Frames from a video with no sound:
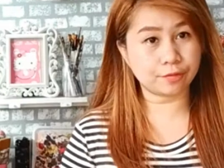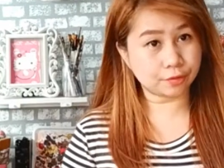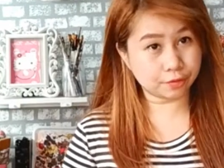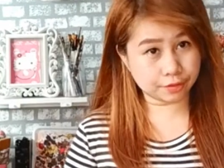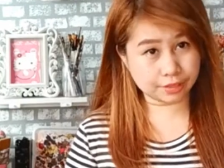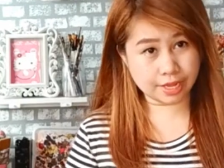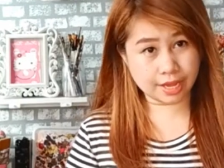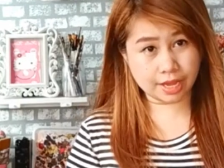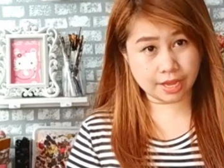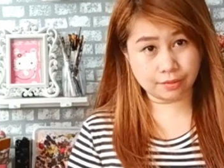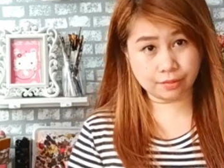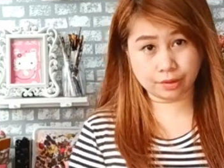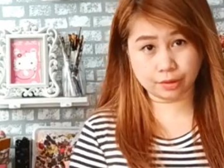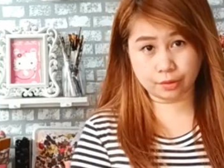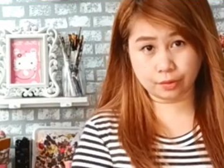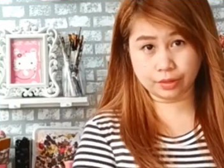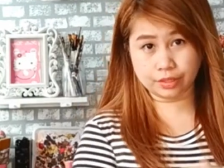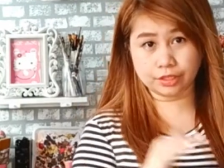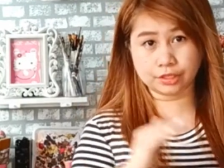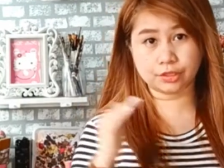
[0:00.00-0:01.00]
Today we're
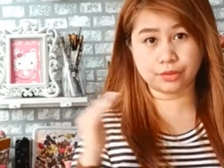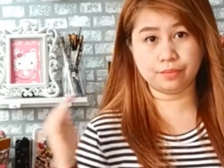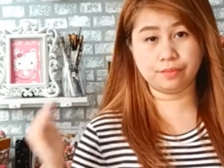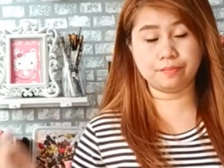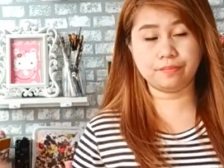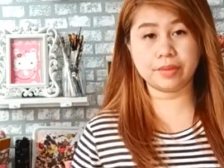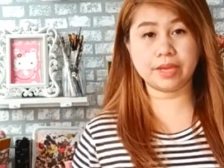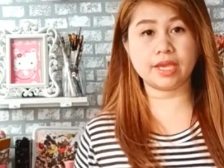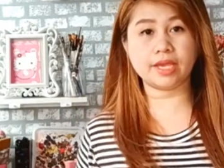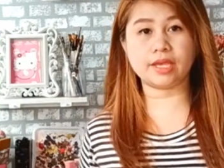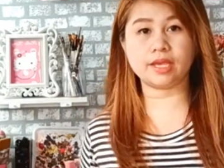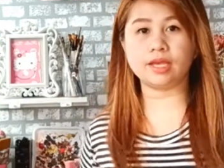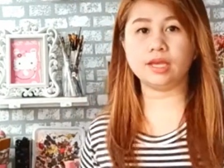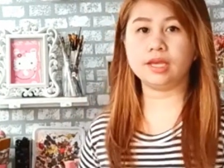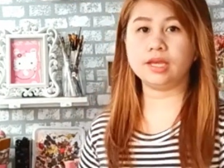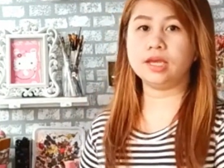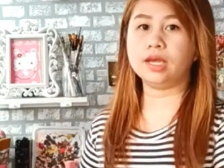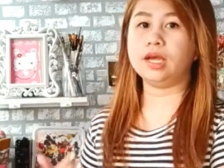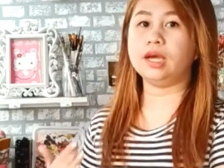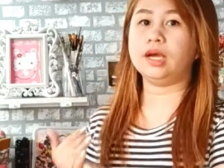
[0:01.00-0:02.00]
going to make
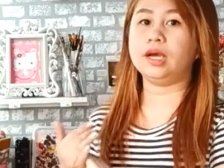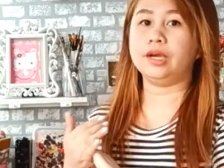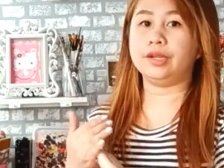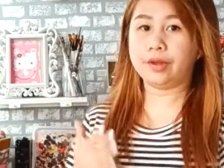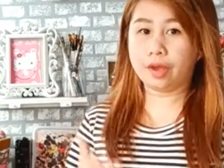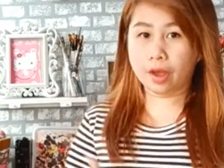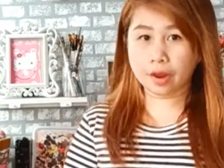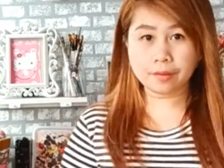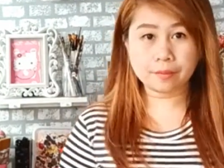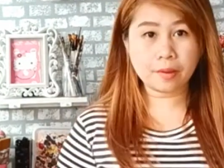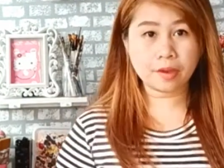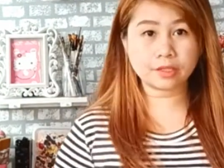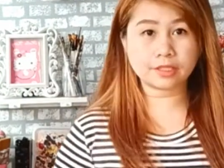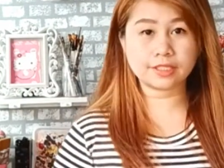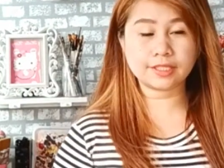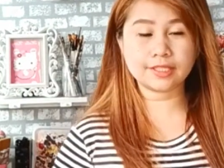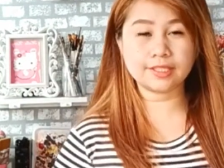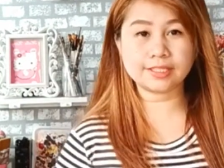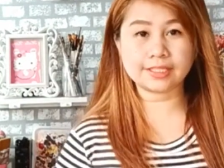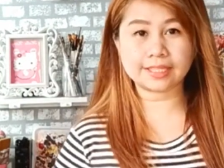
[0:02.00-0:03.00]
an
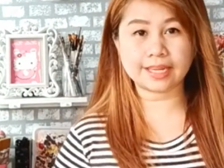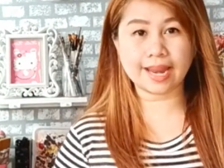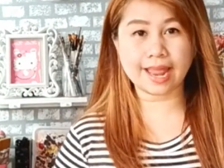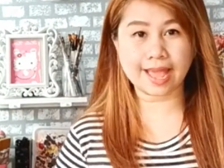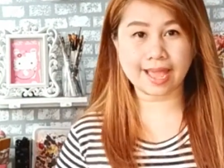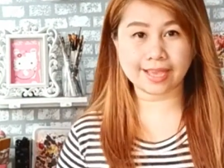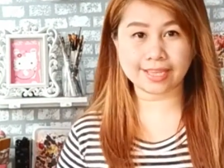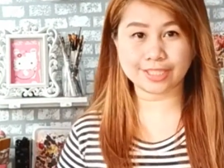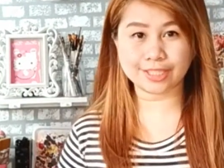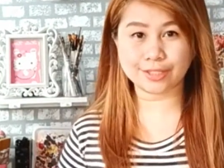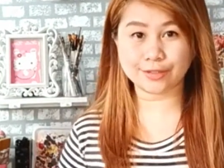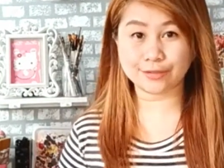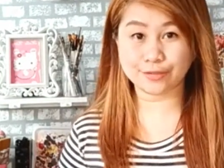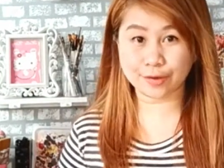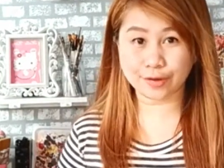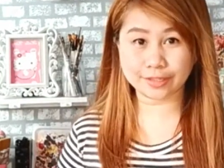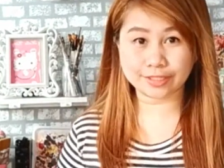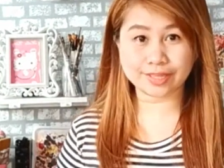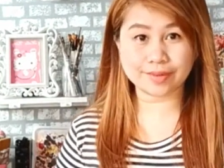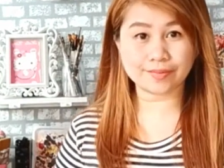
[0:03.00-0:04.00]
unboxing slash
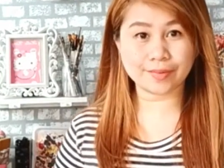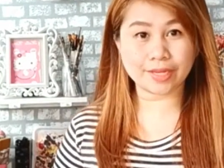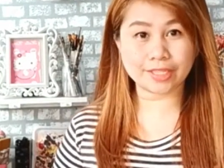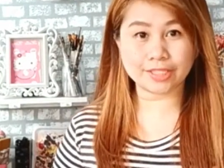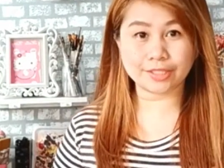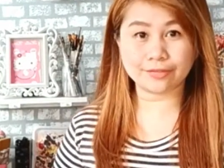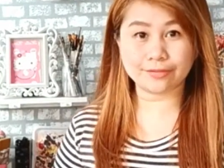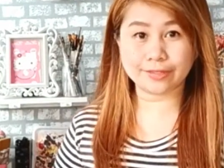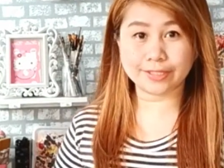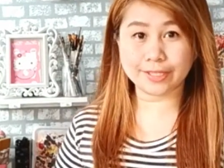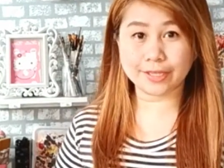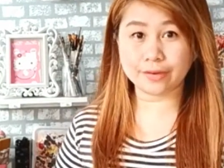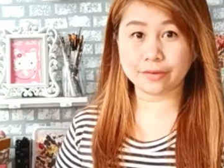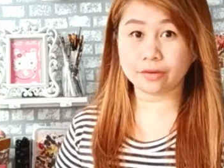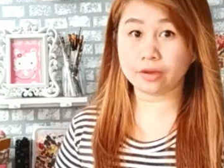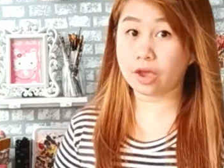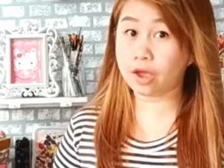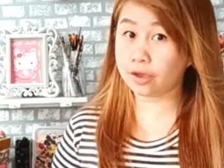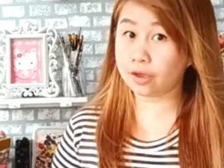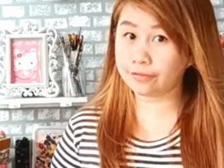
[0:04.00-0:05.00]
first impression
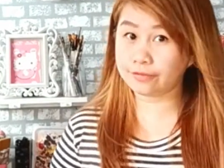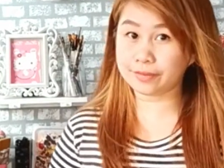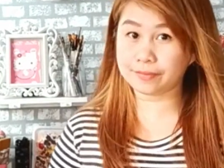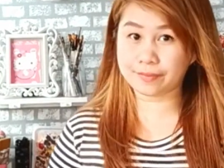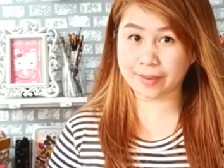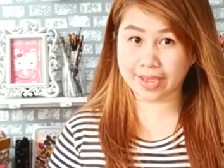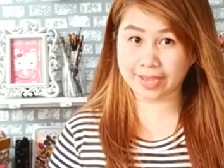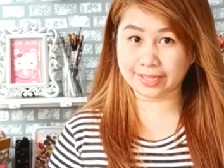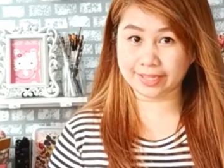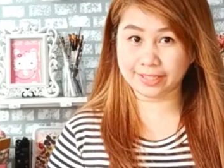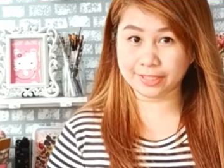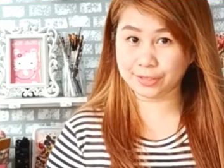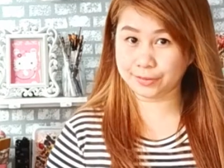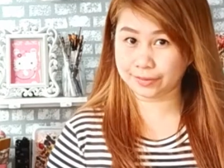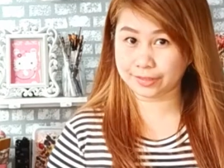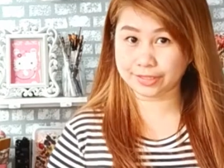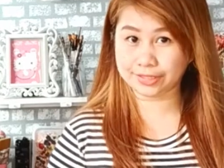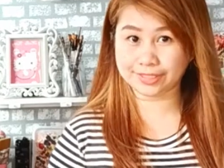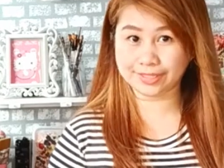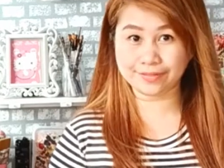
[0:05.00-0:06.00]
video of a package
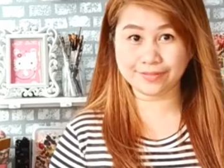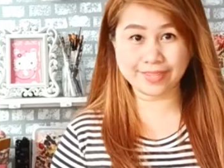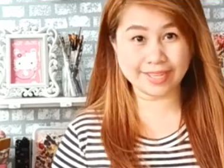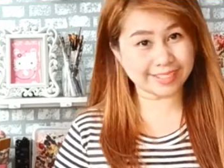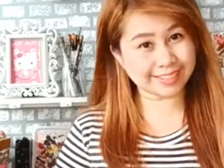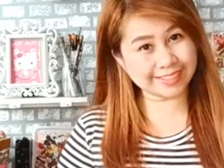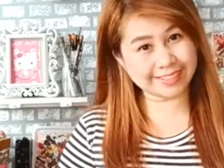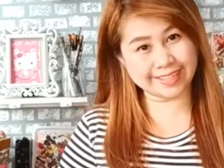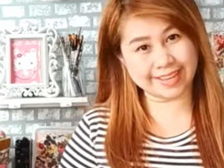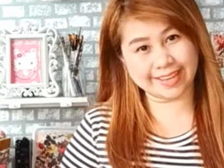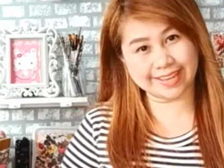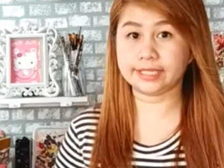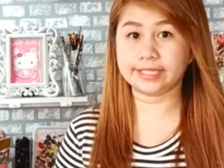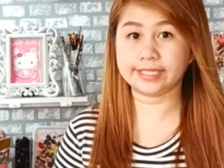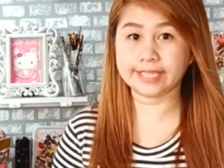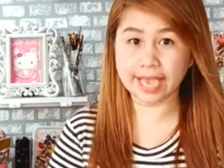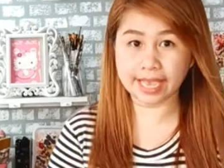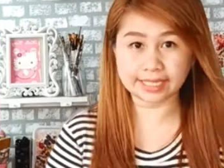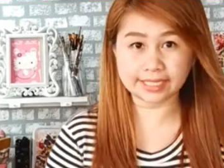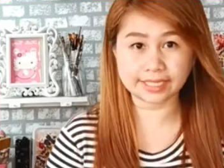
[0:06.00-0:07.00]
we received yesterday.
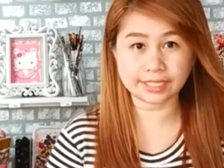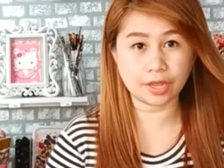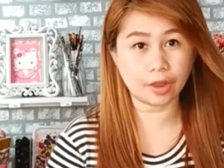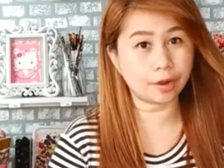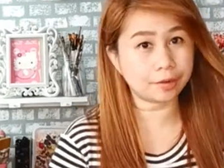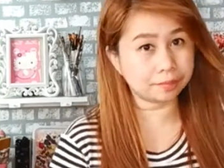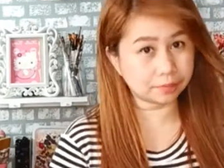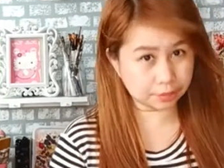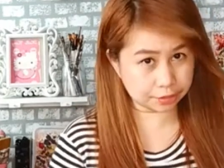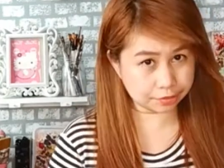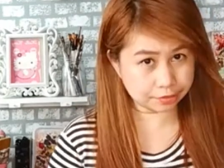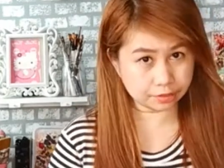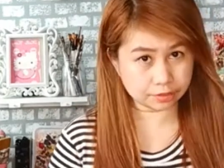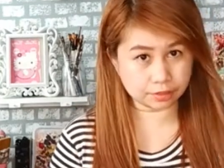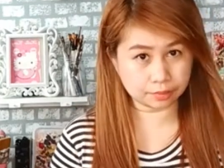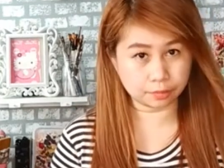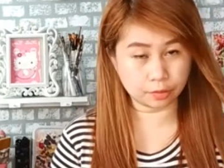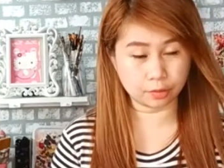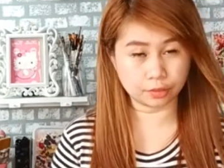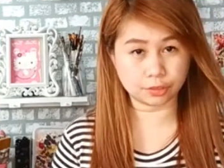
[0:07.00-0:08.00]
Yes, the art
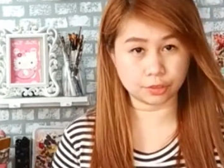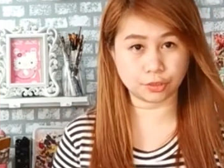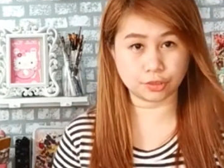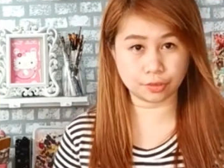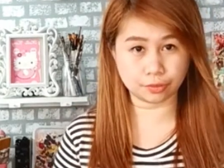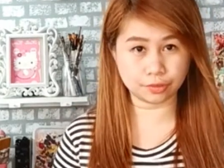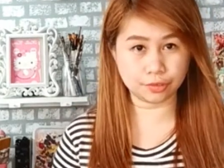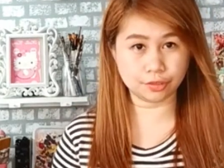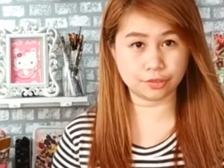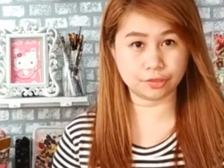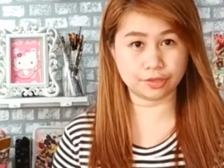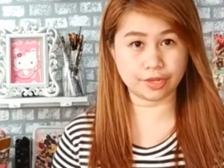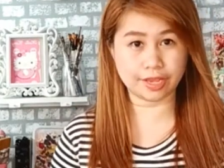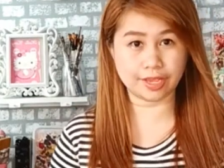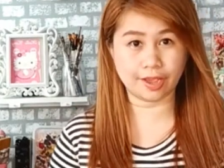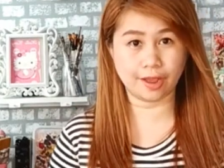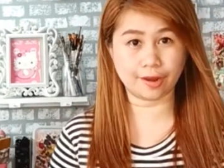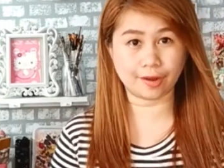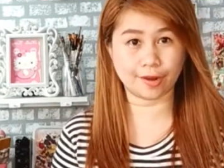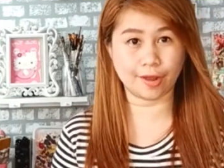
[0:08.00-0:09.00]
materials I'm going to show you
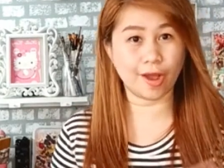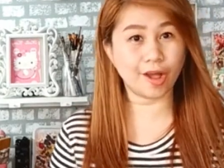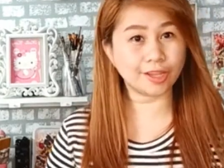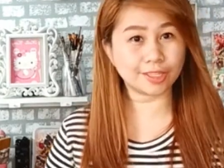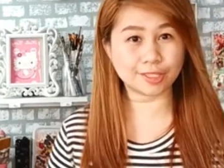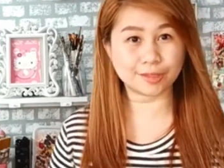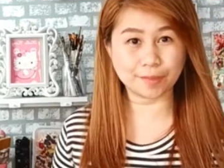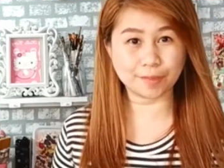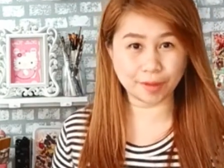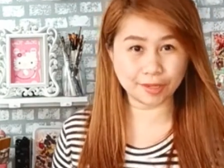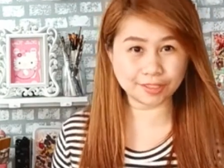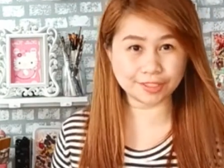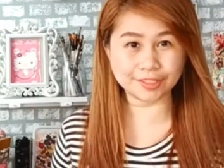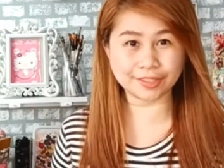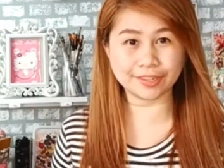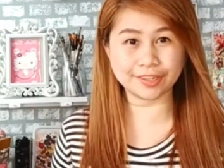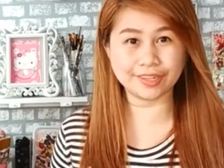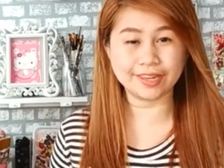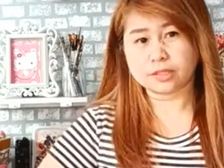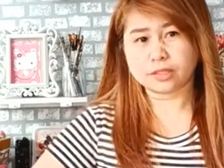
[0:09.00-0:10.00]
today are all
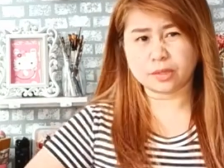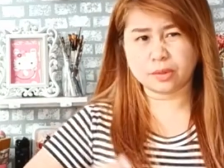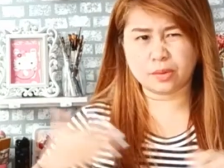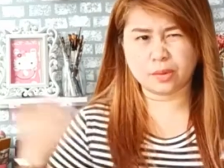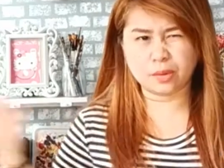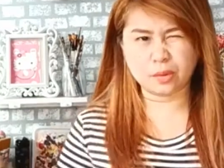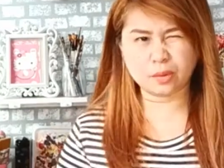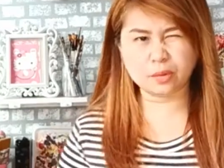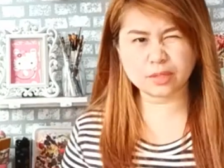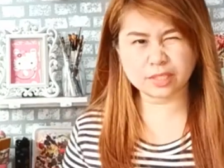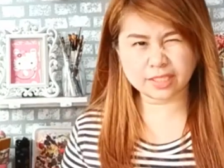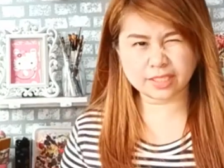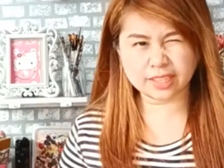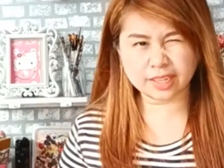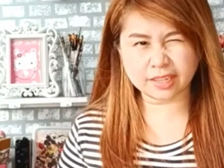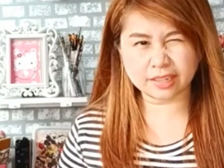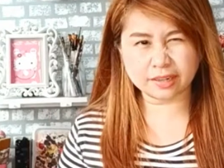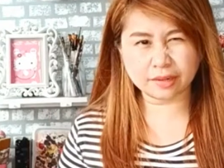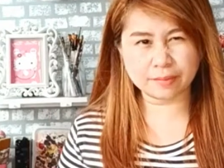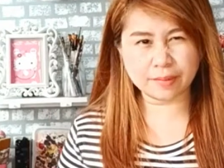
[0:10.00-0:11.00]
sponsored. So who's
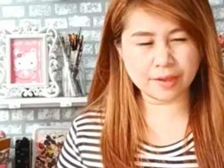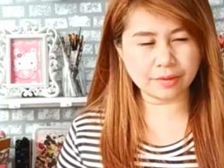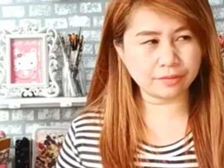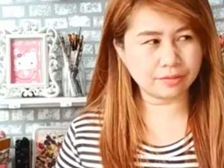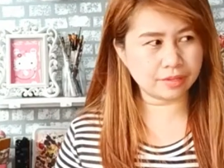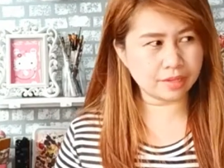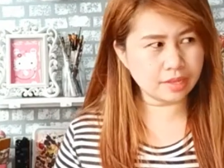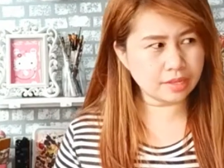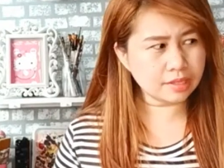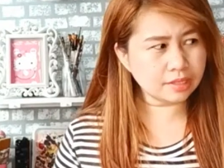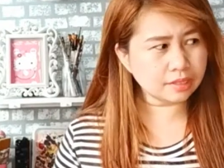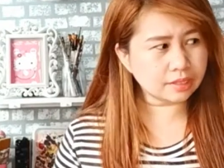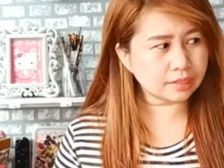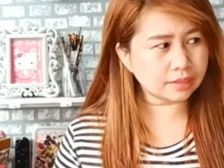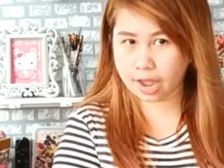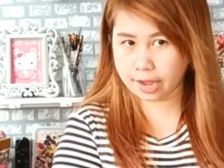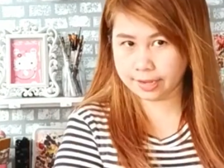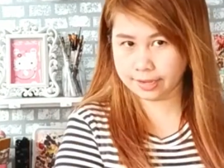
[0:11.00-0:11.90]
excited about this?